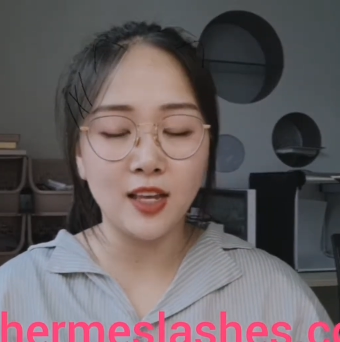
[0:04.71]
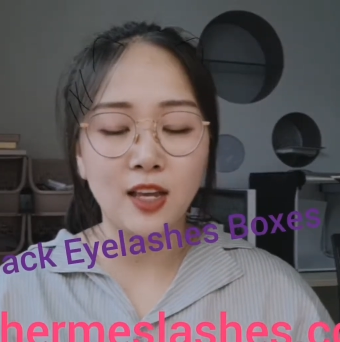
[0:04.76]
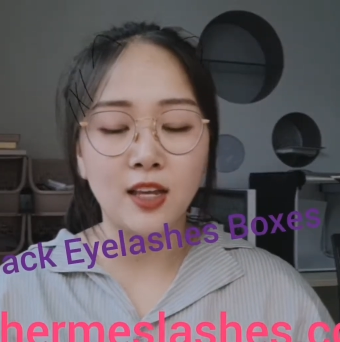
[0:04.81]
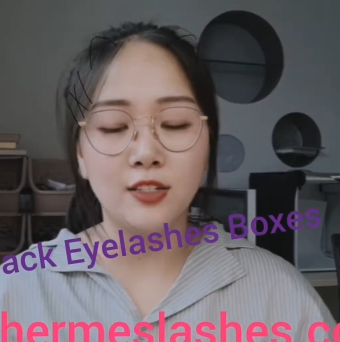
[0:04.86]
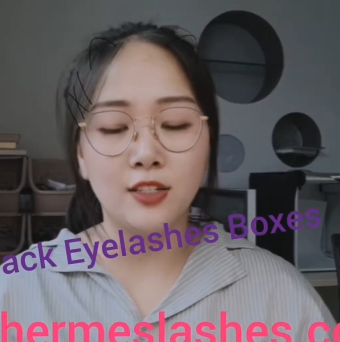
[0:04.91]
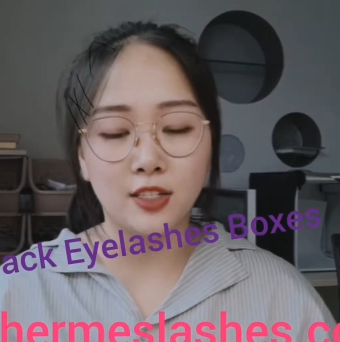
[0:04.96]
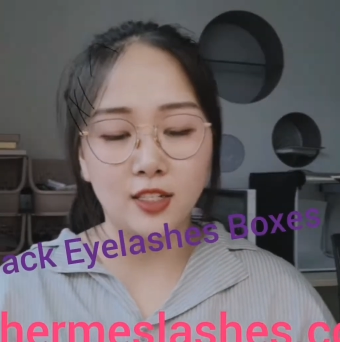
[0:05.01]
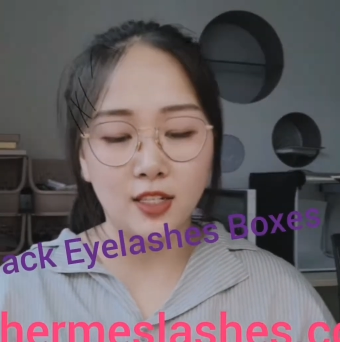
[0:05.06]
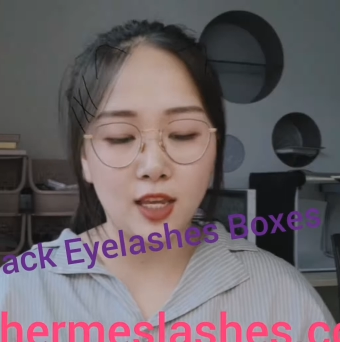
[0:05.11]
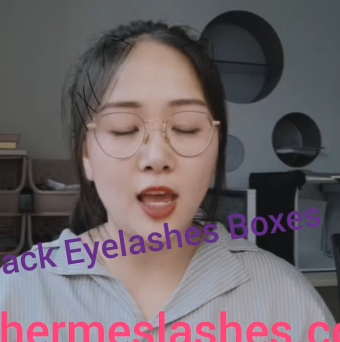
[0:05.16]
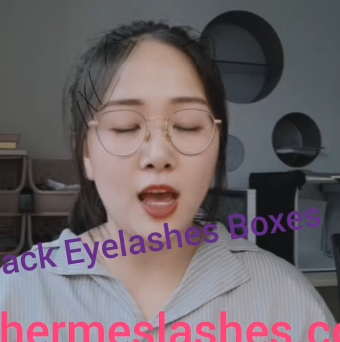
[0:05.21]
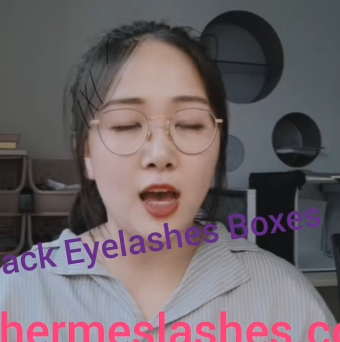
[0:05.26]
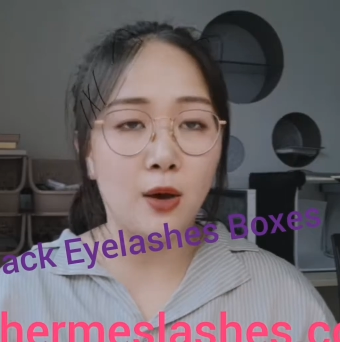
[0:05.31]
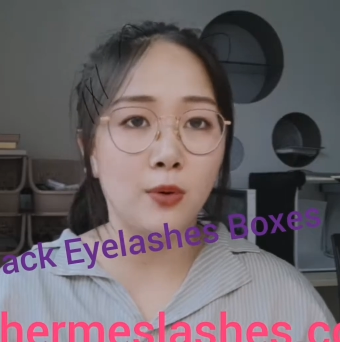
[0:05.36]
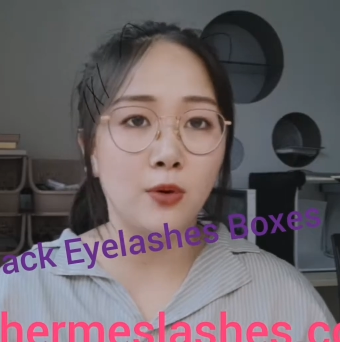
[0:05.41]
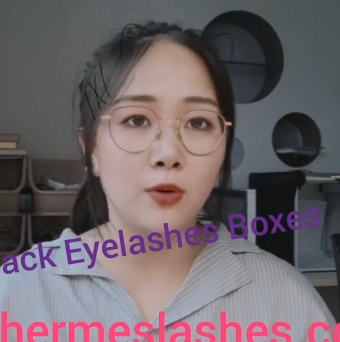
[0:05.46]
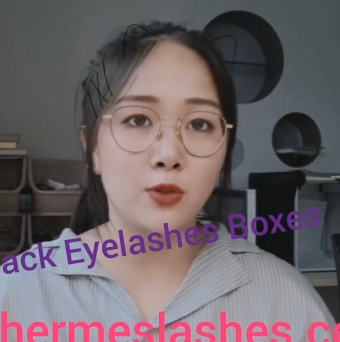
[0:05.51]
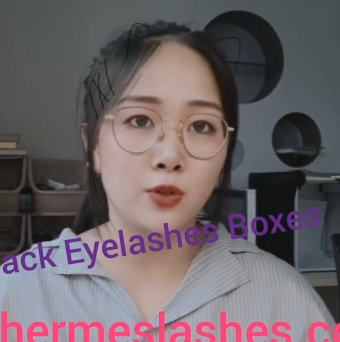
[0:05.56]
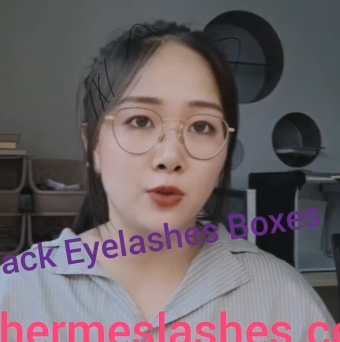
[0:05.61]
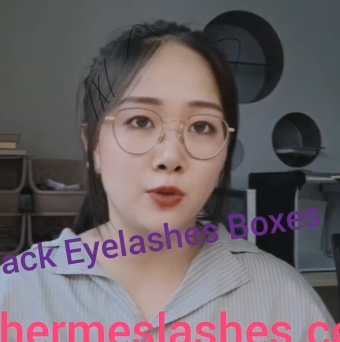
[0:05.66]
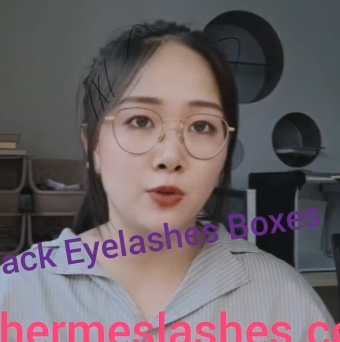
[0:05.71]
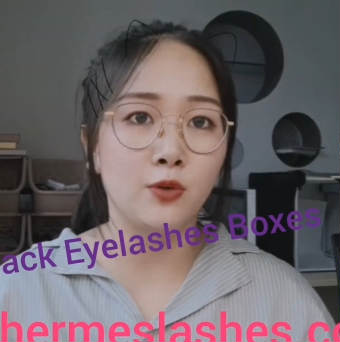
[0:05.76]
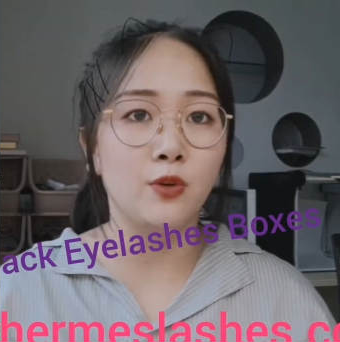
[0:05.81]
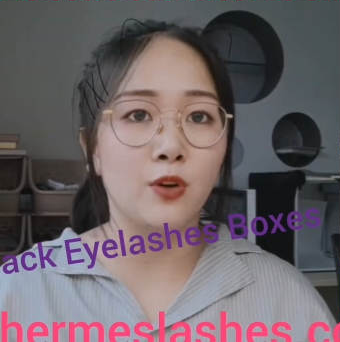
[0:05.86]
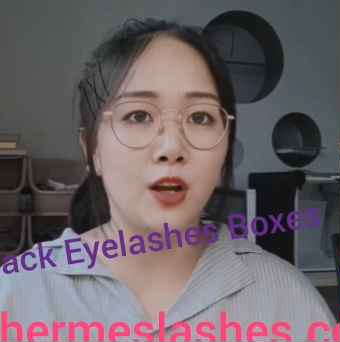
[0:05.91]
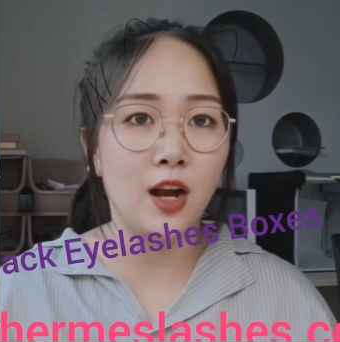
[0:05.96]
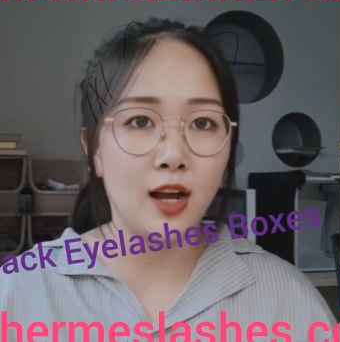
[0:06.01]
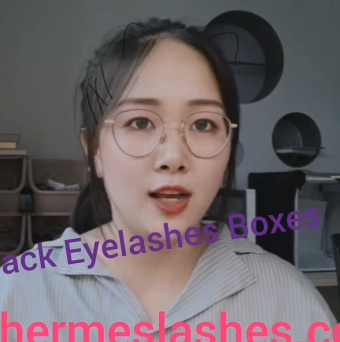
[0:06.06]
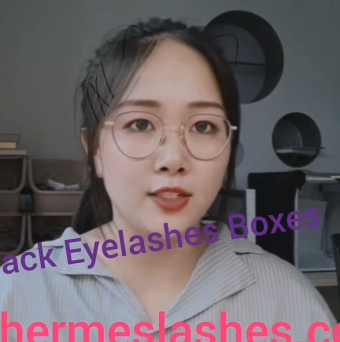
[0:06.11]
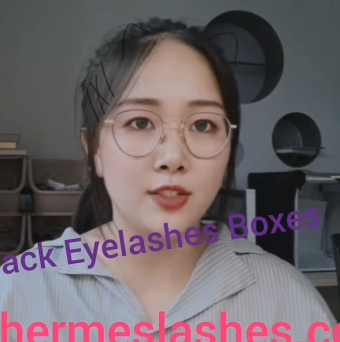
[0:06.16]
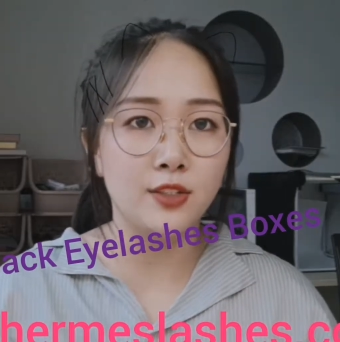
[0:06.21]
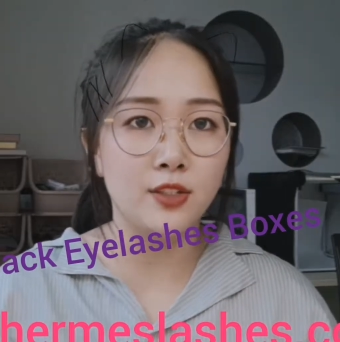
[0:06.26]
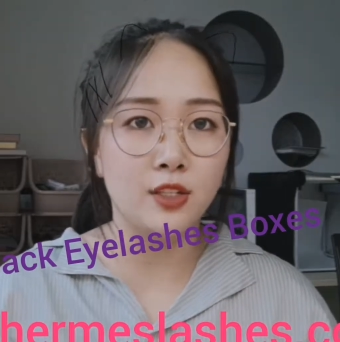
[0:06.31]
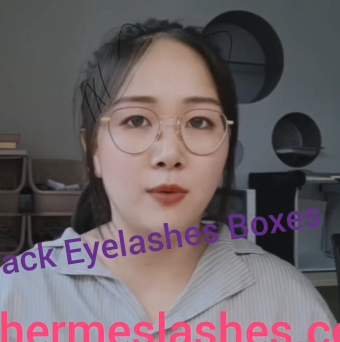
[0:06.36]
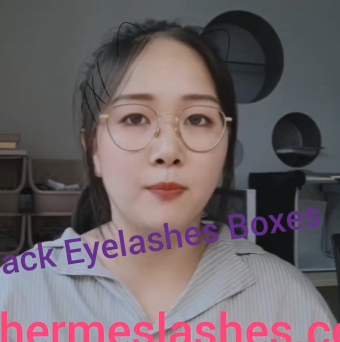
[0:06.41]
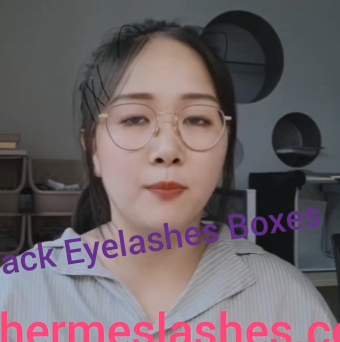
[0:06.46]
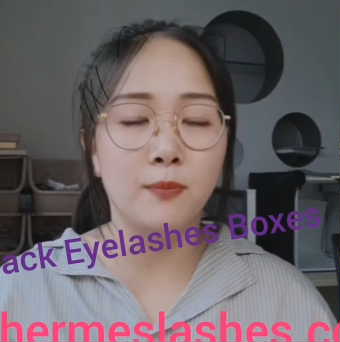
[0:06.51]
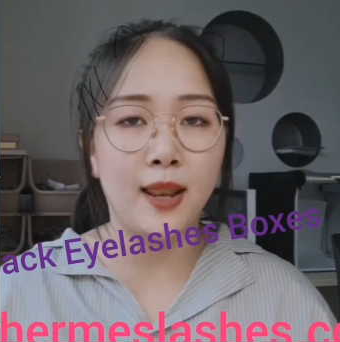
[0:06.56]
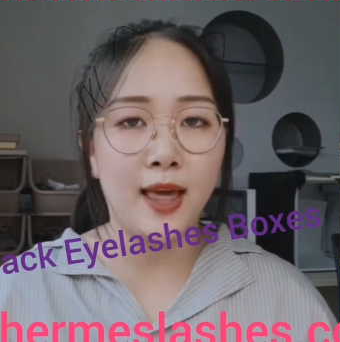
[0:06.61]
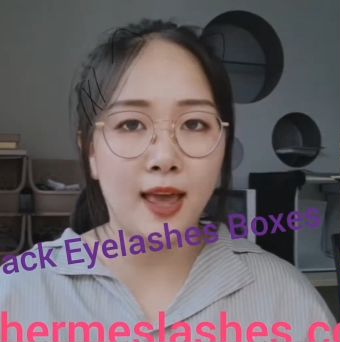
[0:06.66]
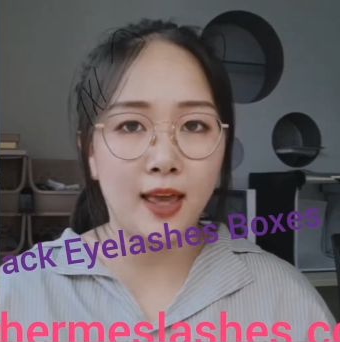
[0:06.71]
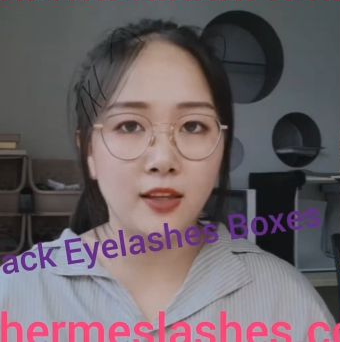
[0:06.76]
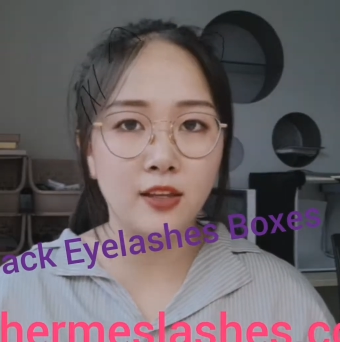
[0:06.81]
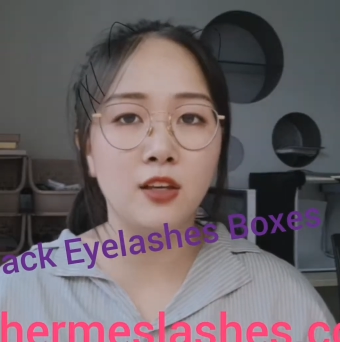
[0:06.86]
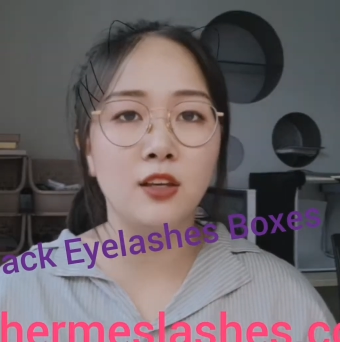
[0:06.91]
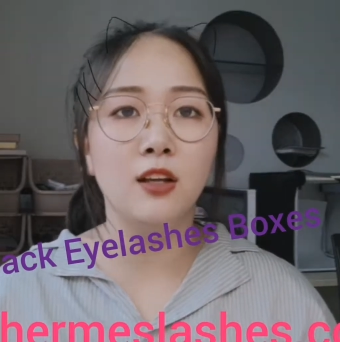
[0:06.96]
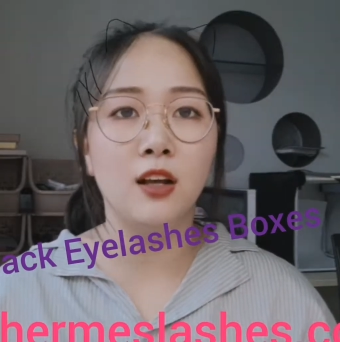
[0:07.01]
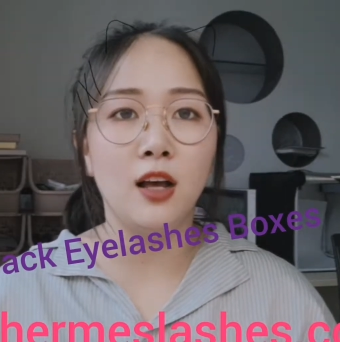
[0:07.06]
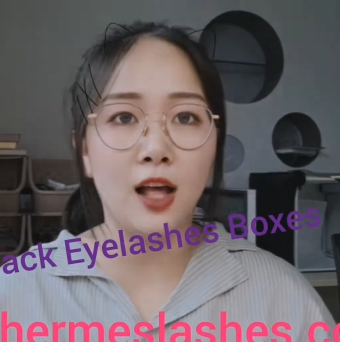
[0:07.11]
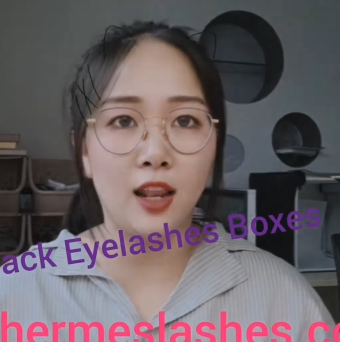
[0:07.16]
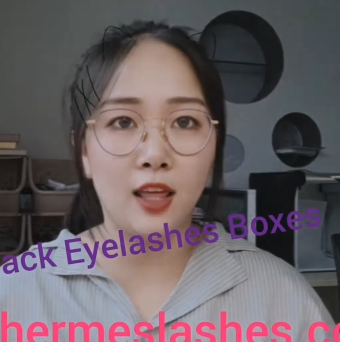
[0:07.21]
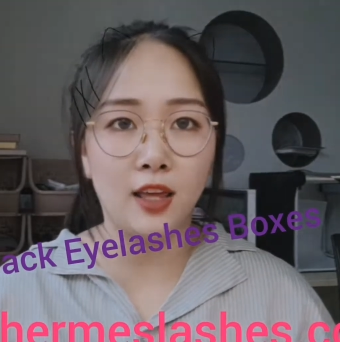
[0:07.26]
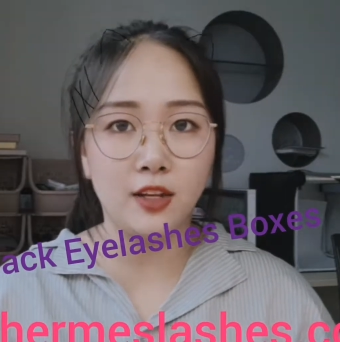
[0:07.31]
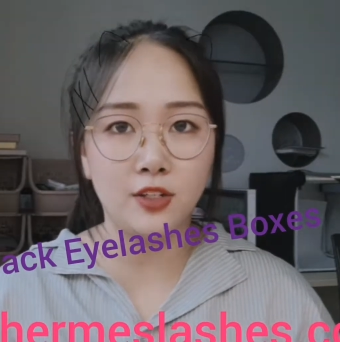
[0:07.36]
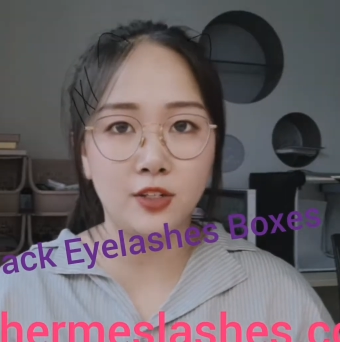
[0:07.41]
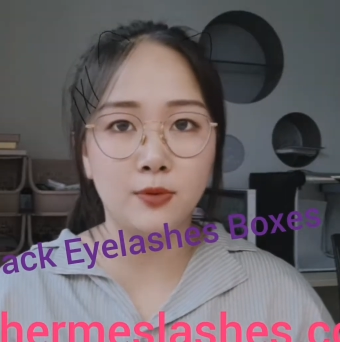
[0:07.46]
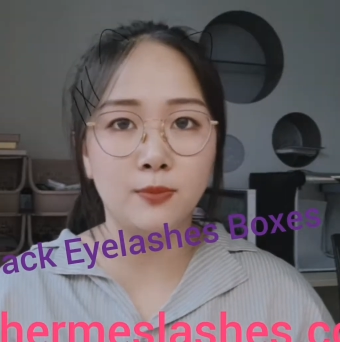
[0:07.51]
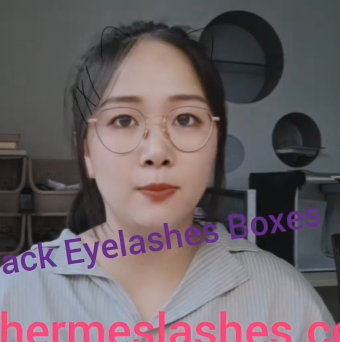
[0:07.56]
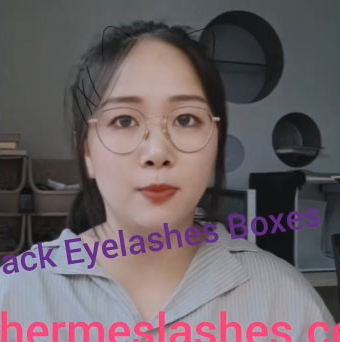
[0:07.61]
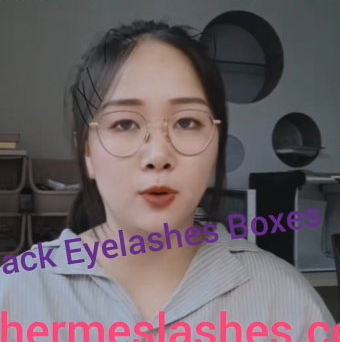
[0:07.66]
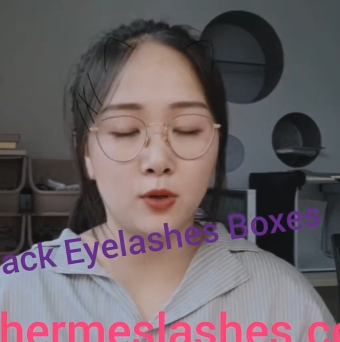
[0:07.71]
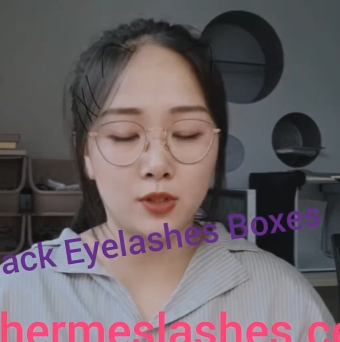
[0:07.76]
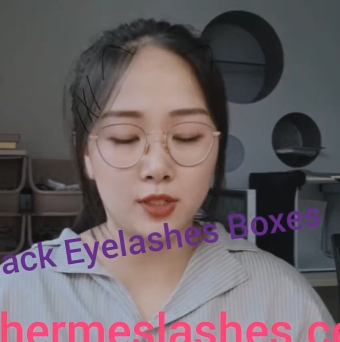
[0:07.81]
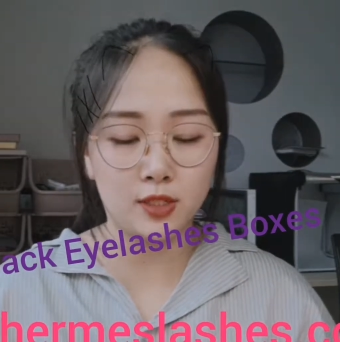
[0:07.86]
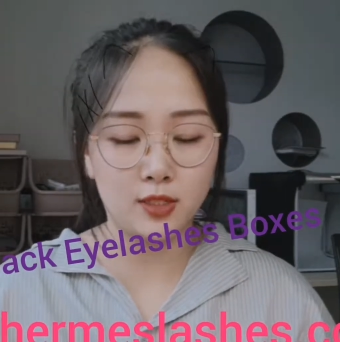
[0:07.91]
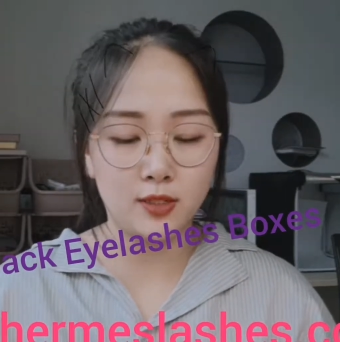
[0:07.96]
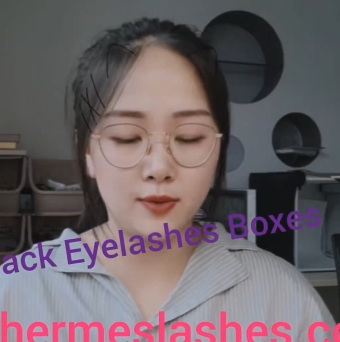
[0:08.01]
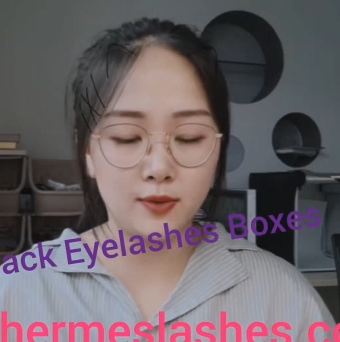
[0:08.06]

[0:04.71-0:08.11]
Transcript: Today I will show you guys some black eyelash box.